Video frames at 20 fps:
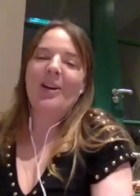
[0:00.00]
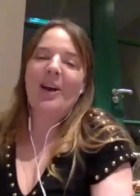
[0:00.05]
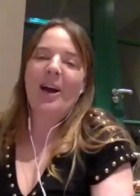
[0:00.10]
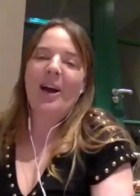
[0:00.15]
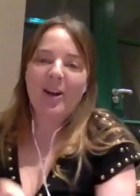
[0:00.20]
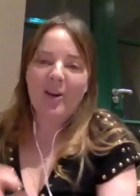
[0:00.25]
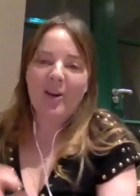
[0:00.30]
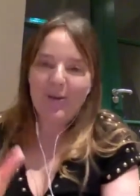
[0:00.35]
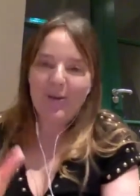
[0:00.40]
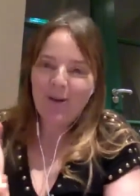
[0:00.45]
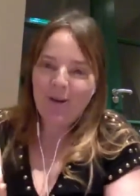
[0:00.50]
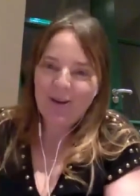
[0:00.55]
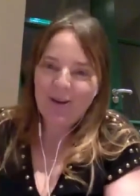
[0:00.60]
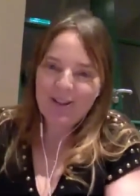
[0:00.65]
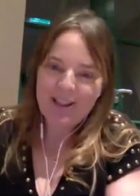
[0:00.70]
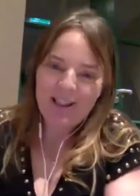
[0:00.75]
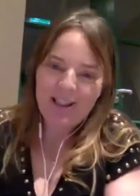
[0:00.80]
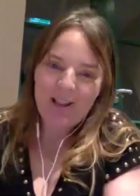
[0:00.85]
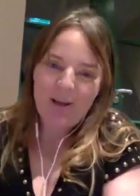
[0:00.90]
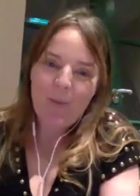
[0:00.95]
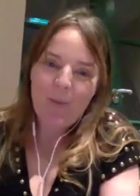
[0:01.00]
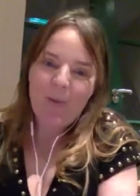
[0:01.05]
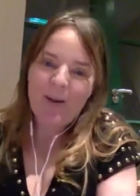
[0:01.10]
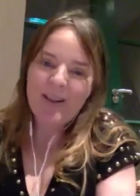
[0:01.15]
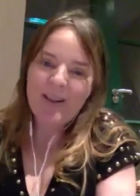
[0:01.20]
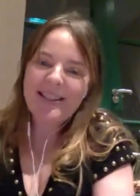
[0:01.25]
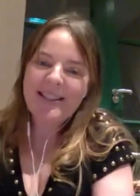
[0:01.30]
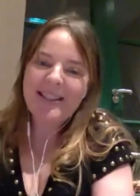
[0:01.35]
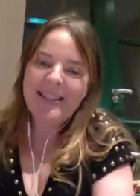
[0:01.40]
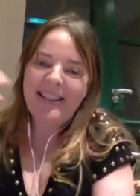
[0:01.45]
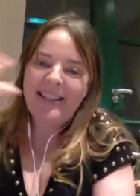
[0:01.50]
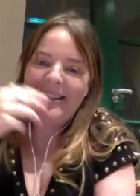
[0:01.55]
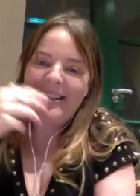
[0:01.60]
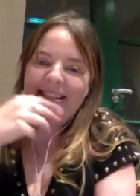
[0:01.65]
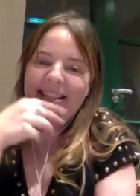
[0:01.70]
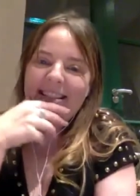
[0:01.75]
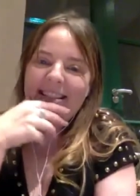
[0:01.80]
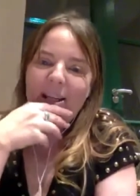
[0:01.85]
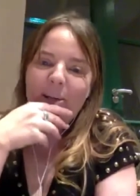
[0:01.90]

a curiosity, what skills,